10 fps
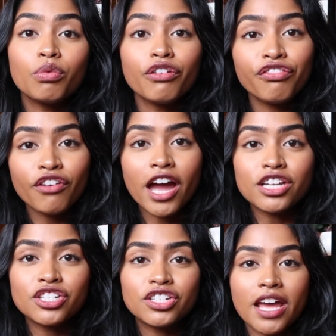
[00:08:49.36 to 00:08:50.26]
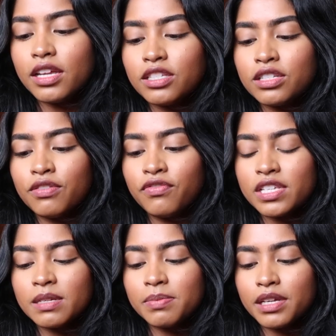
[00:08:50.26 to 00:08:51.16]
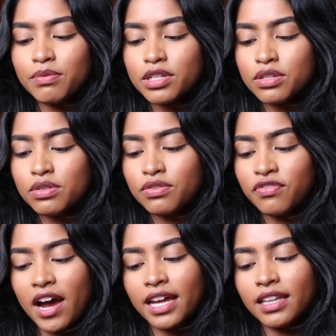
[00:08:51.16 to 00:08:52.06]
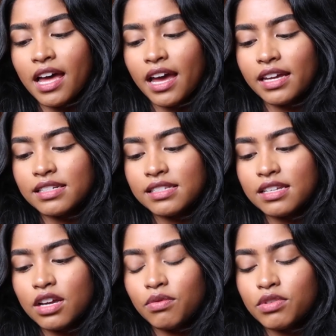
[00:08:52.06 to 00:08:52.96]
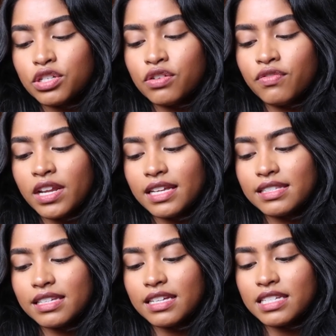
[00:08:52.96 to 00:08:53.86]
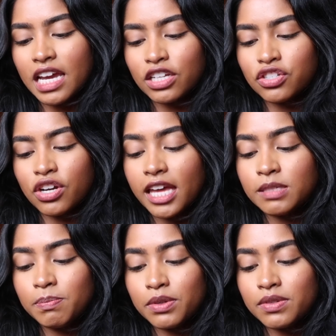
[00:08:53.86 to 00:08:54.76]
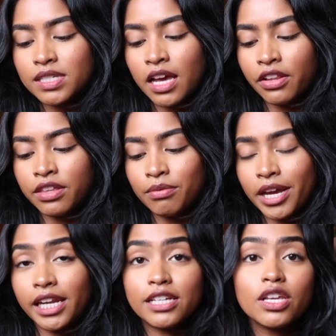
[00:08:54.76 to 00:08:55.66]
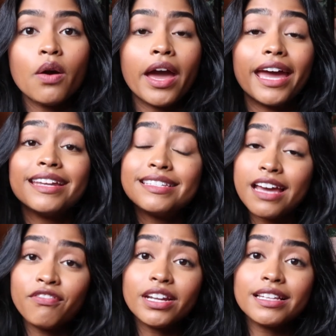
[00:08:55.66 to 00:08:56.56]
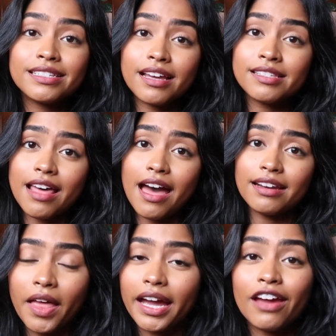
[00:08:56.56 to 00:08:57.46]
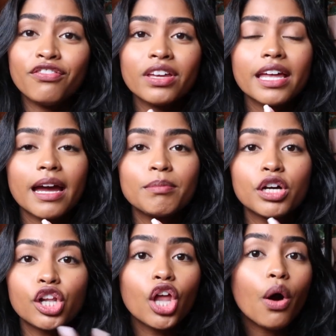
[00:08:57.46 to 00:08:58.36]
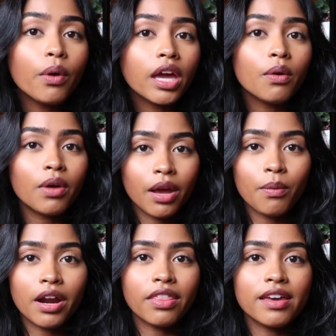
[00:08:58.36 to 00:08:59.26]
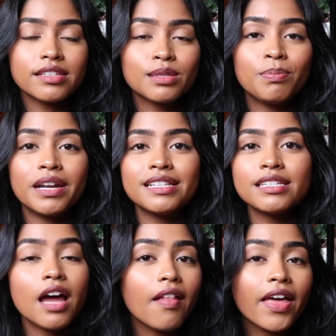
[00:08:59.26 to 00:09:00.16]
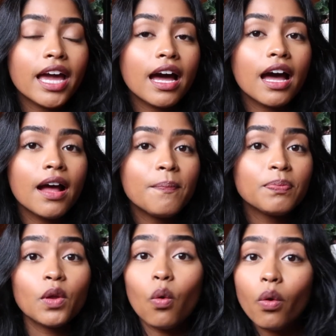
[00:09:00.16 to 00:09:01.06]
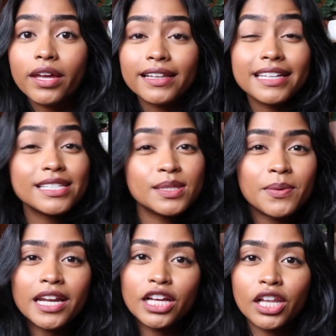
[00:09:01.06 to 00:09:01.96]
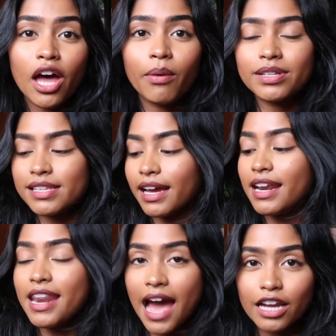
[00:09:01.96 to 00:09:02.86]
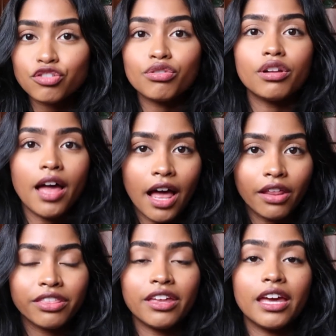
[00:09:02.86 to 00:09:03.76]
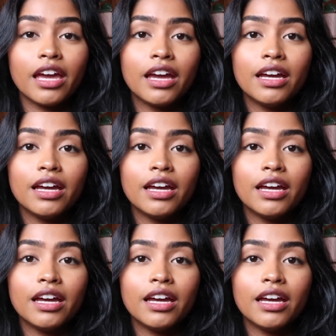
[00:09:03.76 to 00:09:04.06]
refreshed. It's to visibly reduce fine lines, rejuvenate skin texture, and boost healthy radiance. Okay, it definitely does that. Like, I feel like I'm glowing when I wear this, but it's not like a oily, sweaty glow. It's like a natural, healthy